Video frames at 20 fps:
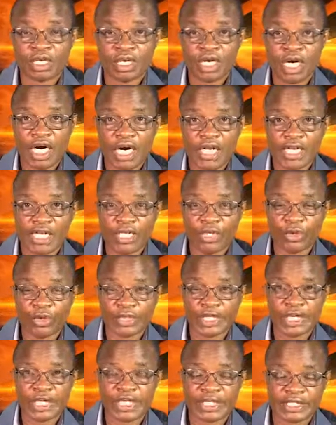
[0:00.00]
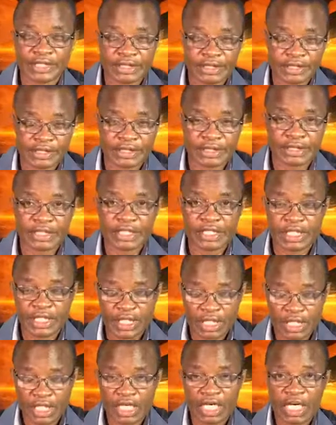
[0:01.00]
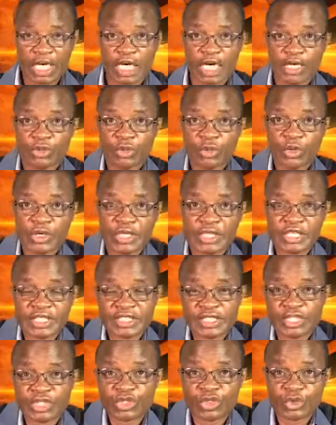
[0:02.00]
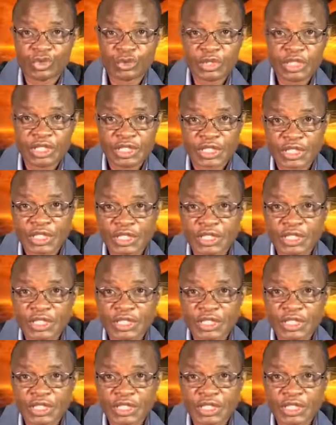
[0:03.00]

Hallelujah. Adwoko ni Nyasach kwe